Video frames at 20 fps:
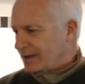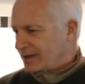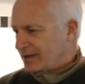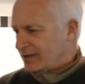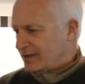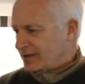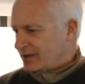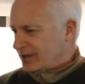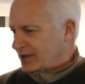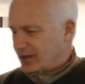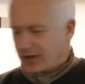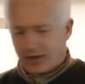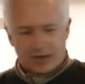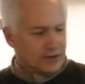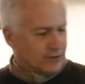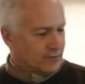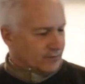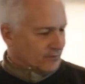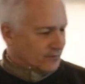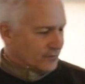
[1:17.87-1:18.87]

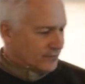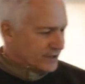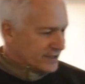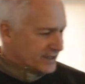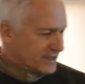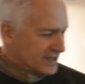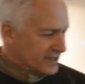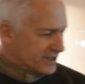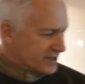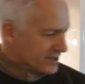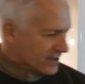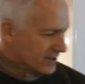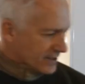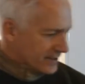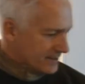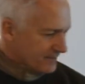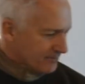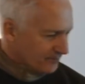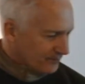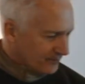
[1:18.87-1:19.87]
So let's get
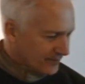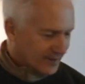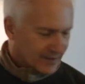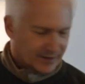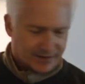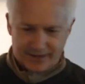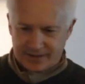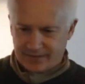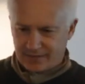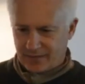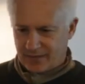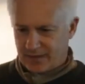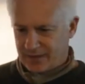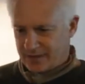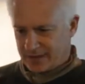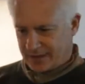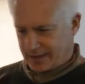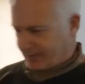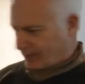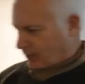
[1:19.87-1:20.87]
started. Let's
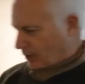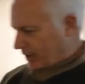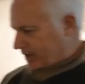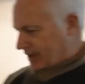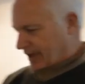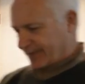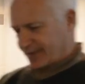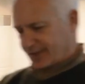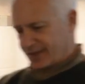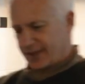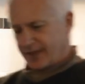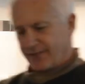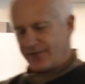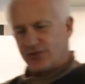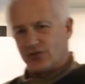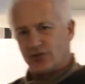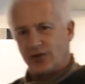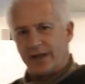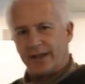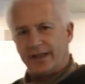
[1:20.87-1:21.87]
pour yourself a stiff
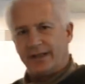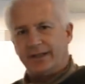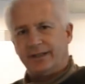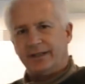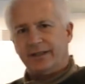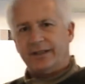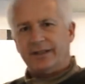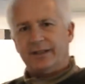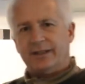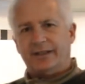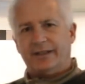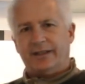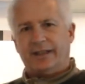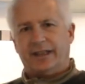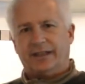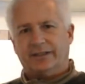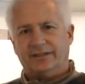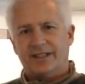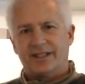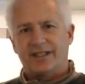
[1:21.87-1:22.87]
drink and
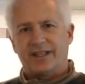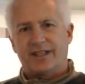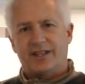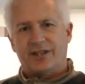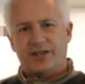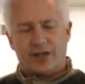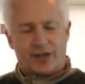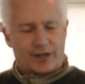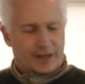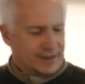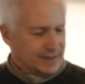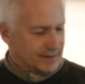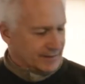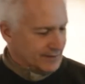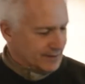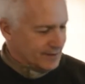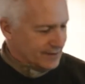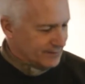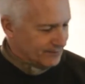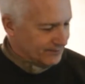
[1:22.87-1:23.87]
let's get cooking.
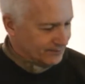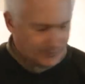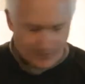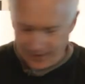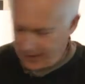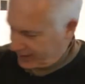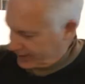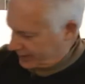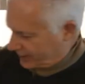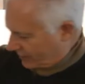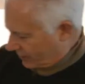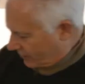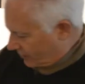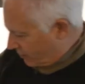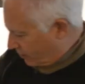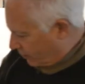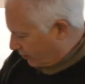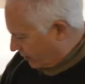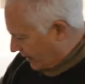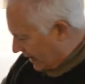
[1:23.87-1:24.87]
So
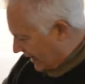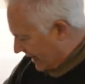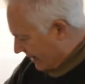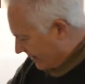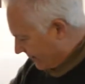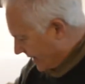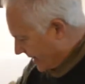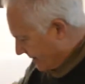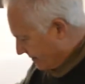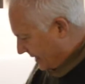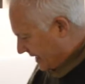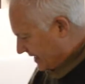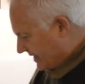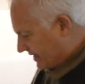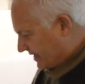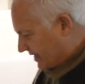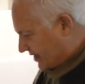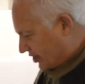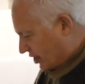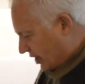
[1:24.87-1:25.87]
I have 8 pieces
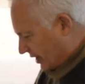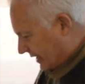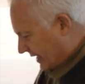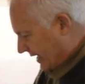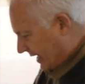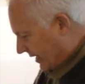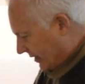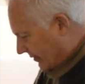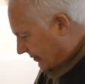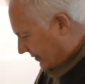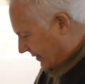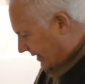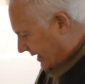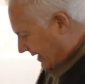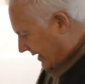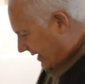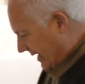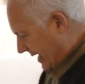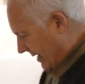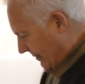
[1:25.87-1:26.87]
of chicken here
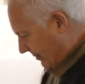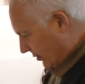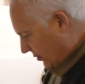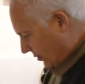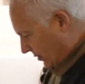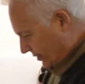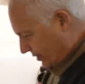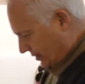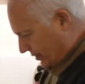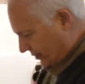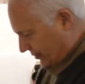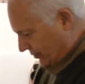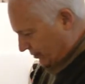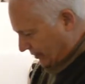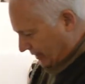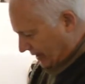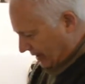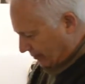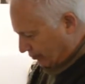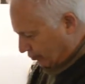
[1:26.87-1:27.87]
that I'm going
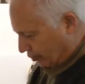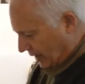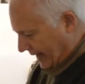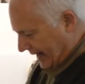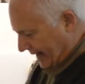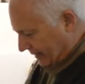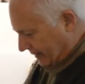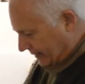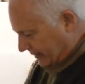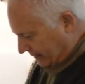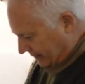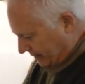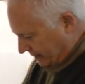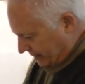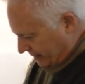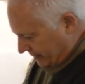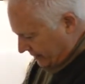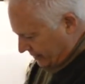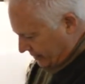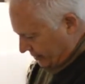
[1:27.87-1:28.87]
to brown.
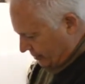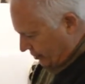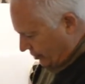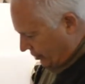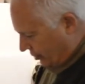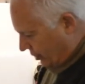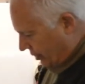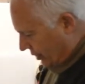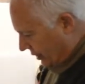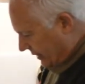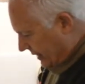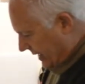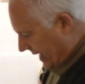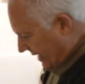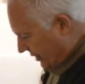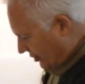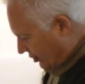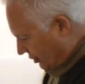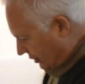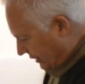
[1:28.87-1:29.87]
You could
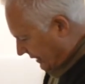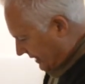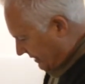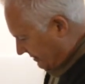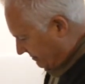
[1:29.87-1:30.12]
actually